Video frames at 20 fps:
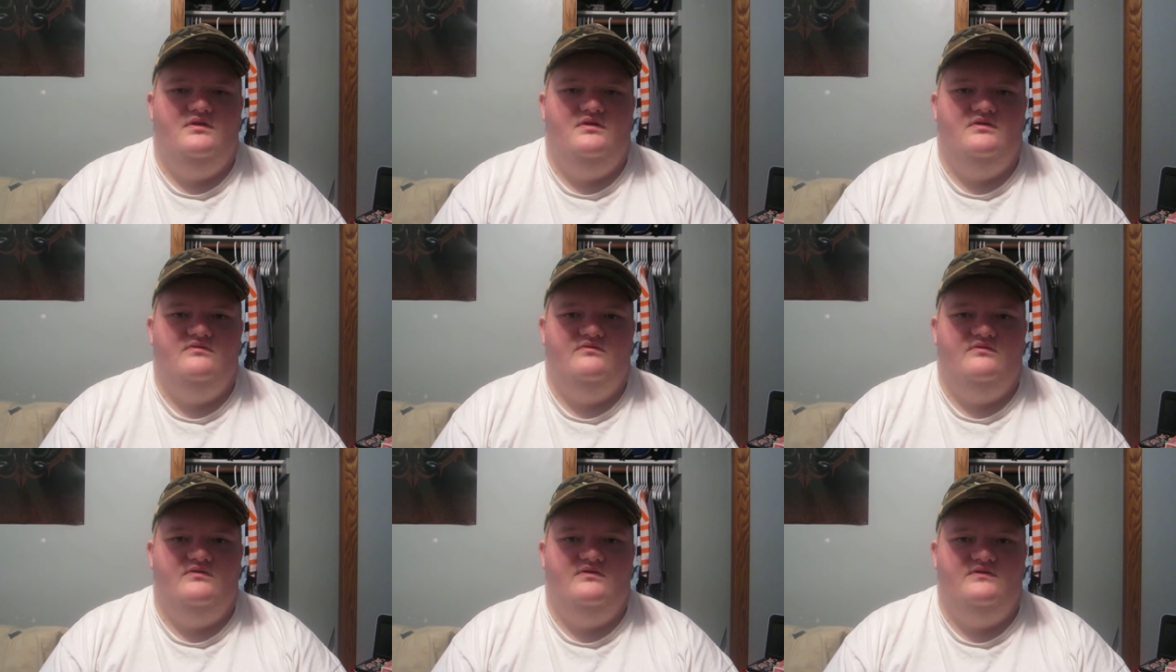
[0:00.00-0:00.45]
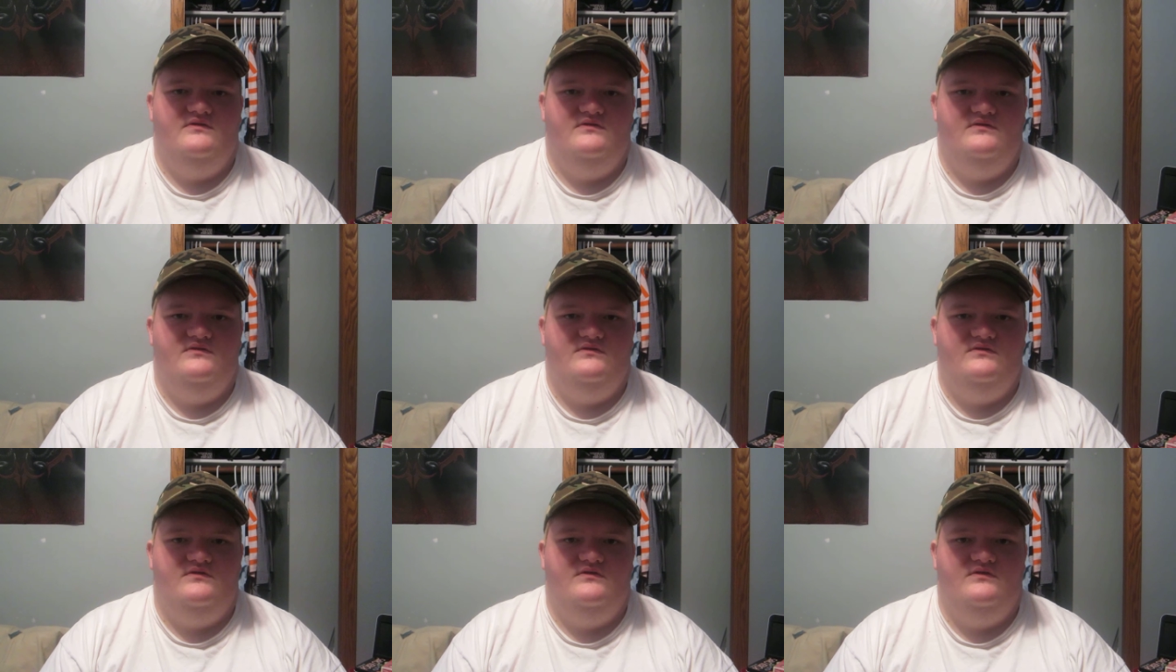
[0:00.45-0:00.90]
it
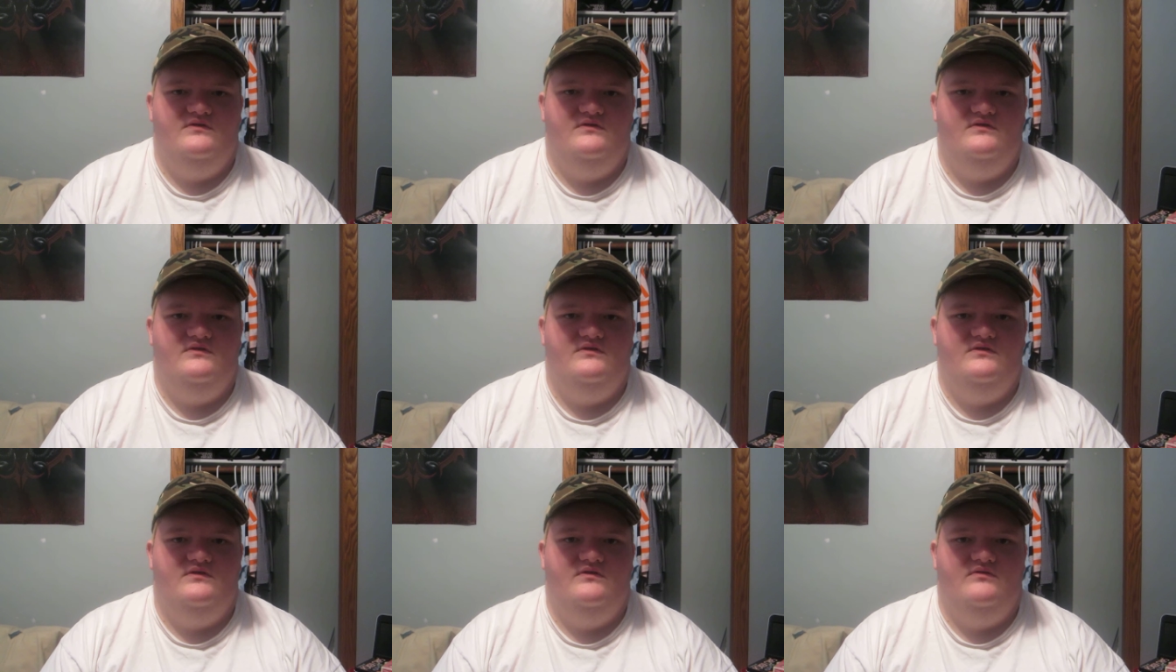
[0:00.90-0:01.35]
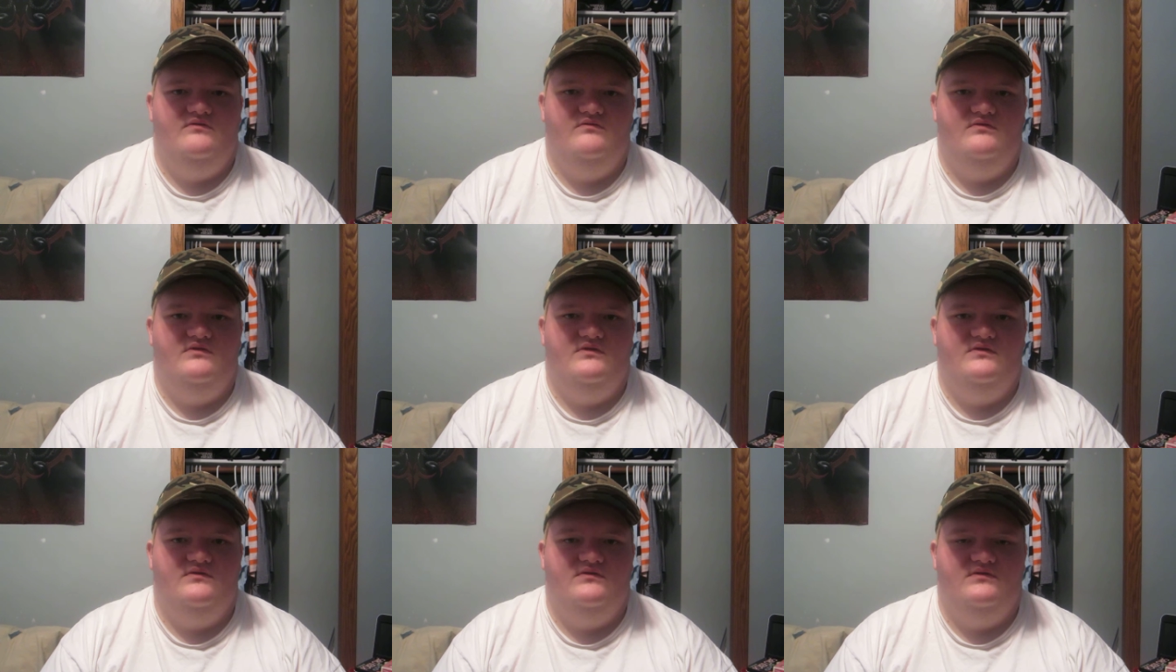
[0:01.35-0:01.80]
runs, you know,
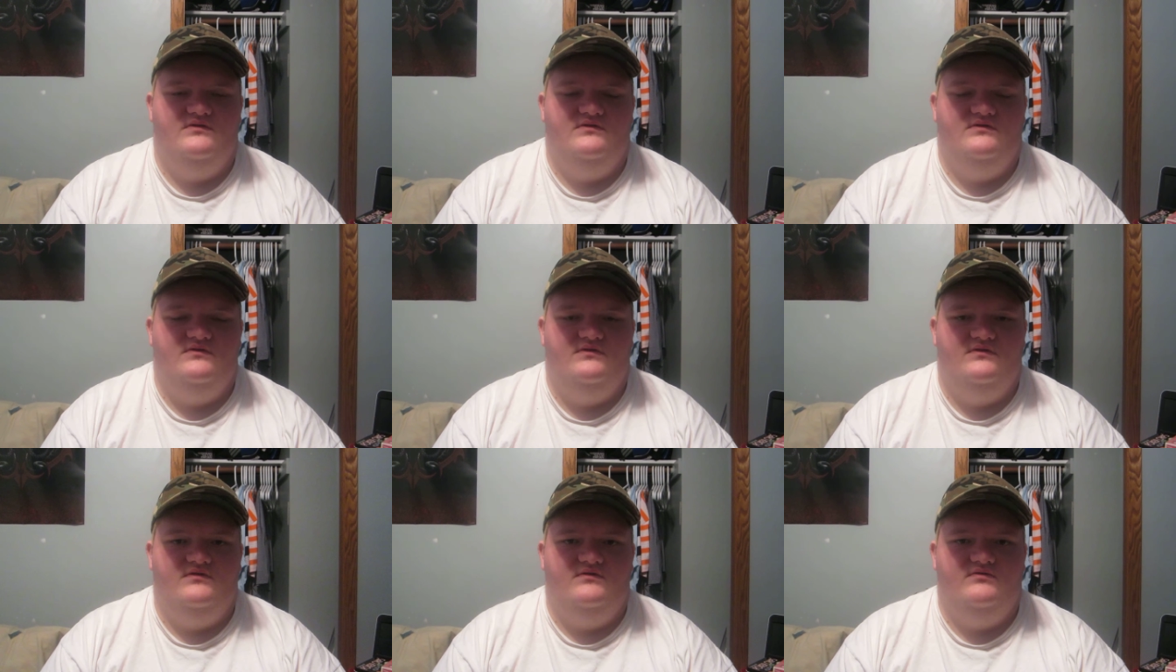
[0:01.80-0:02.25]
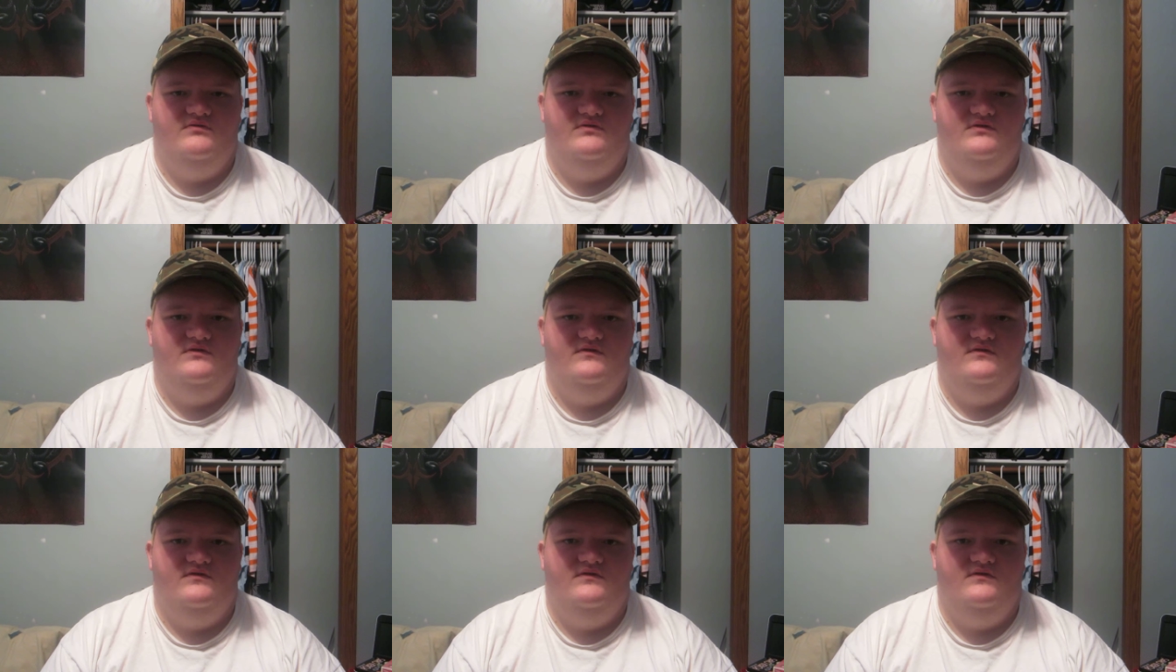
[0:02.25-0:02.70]
run, until it
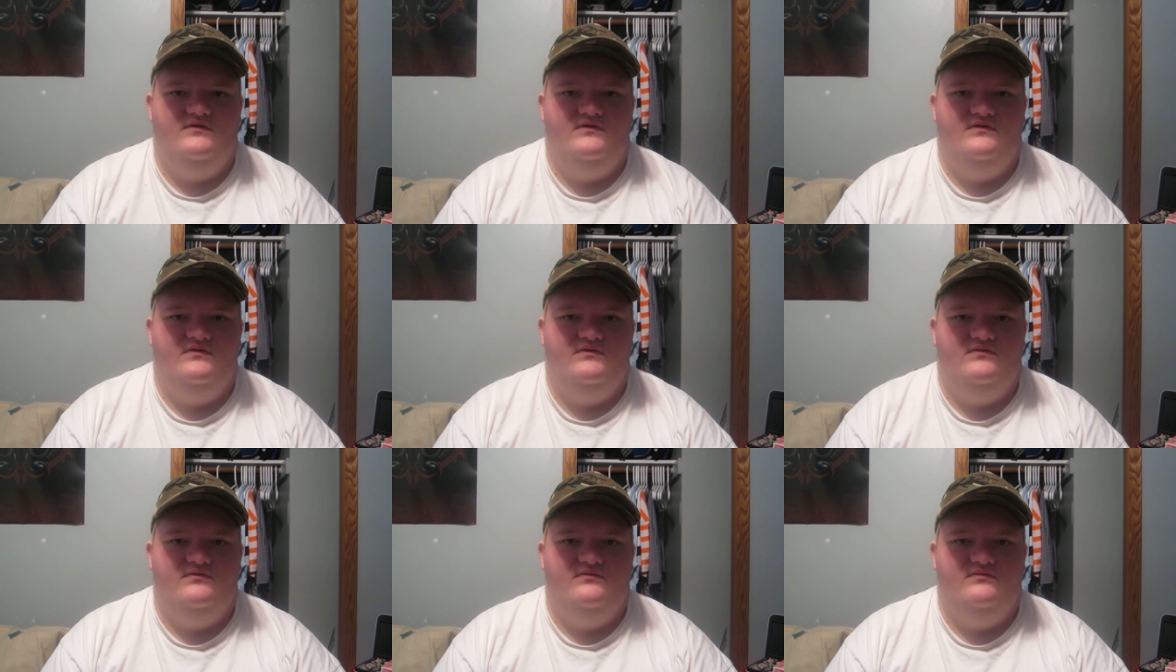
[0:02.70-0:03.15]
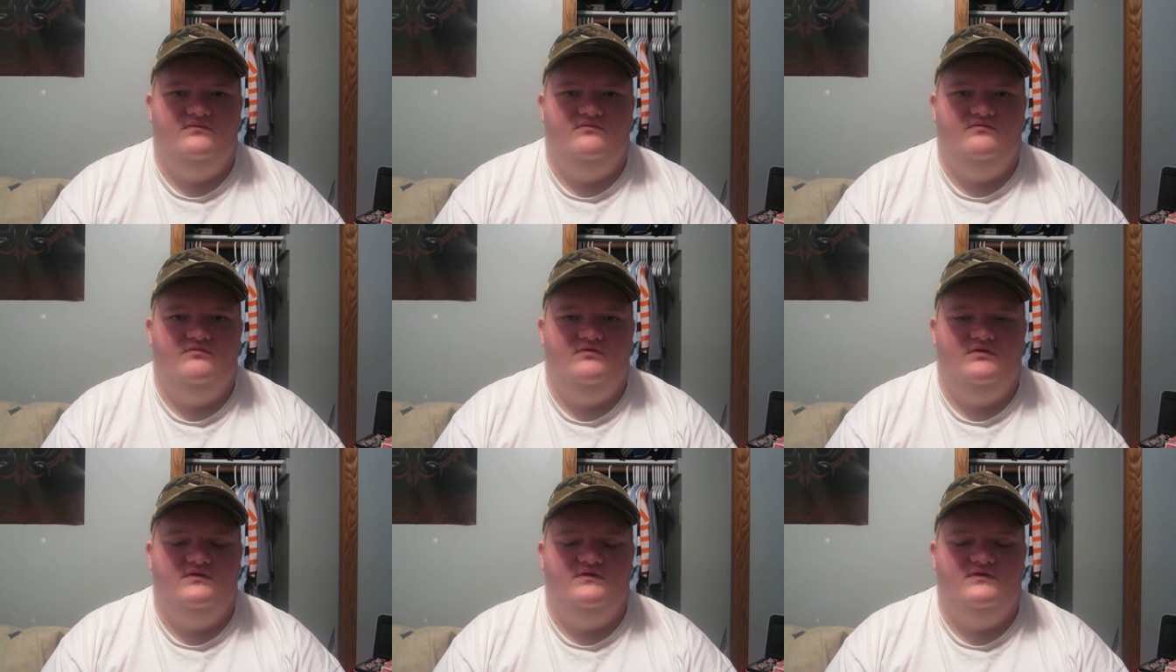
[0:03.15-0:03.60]
runs, you know,
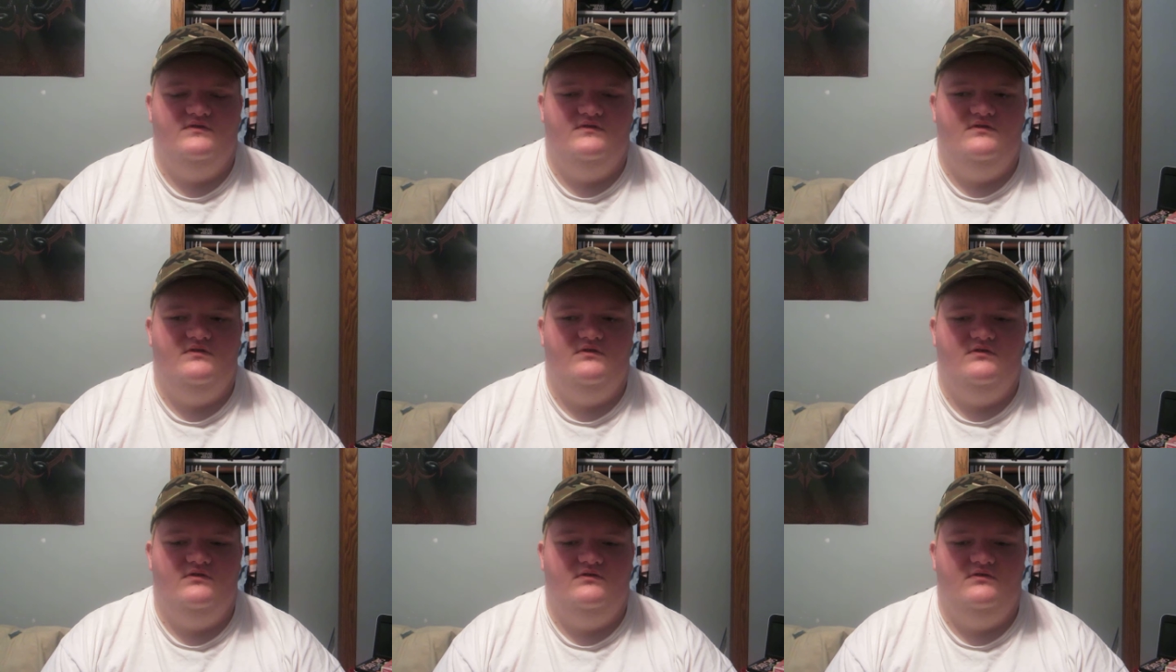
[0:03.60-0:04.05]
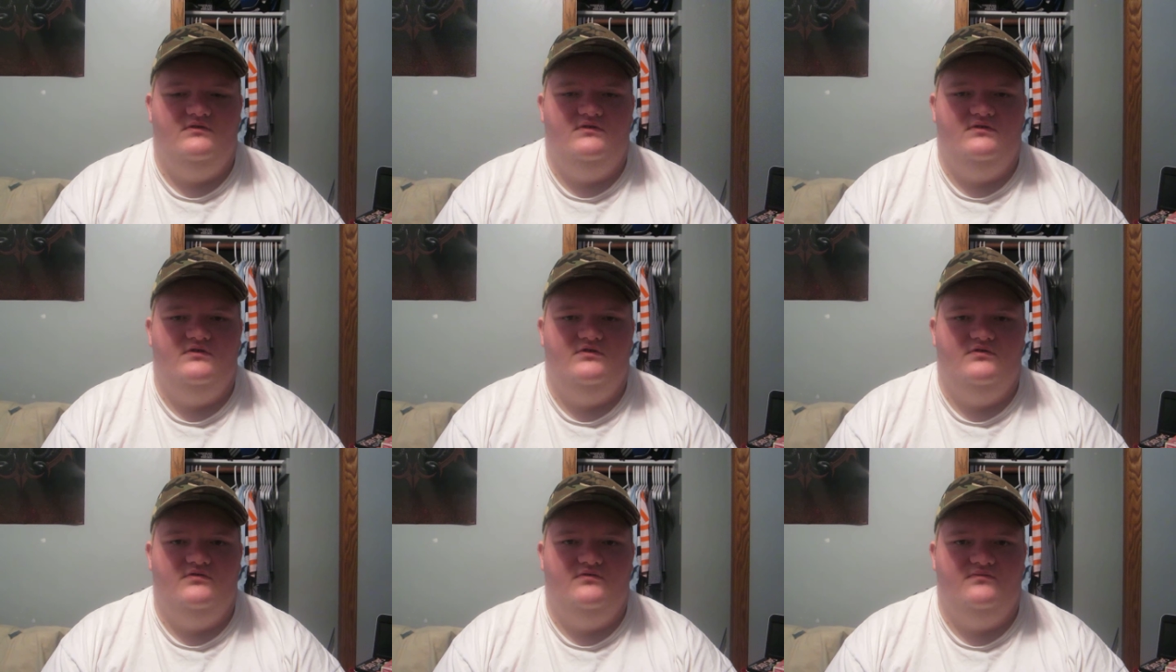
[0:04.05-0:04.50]
runs clearly,
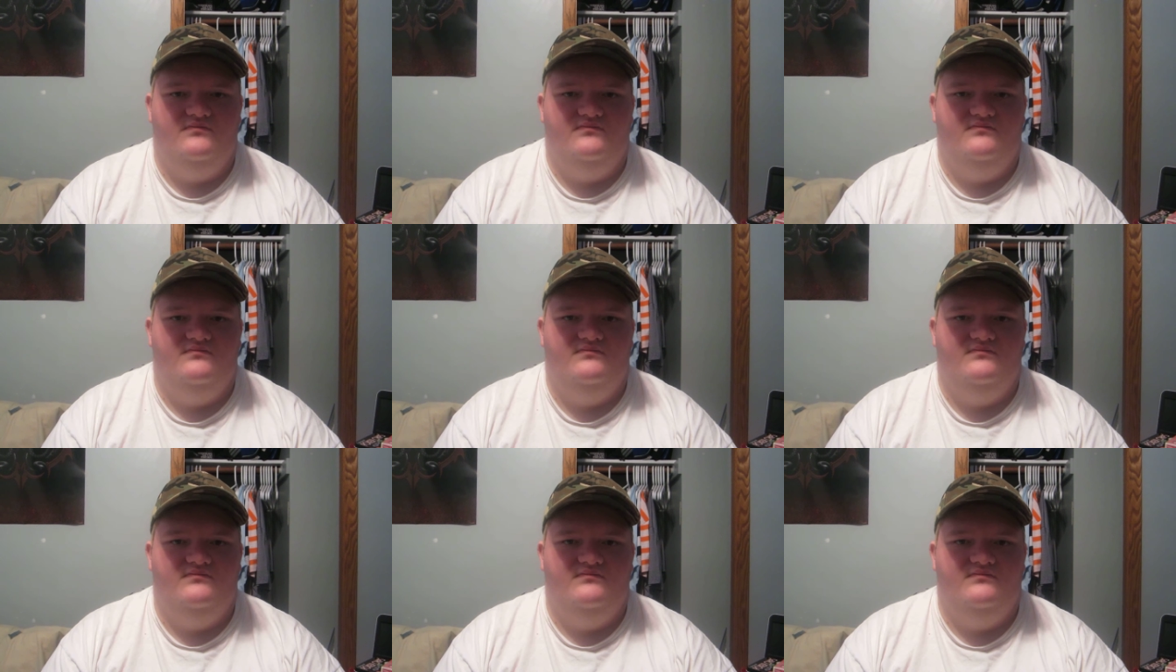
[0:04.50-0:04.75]
you know,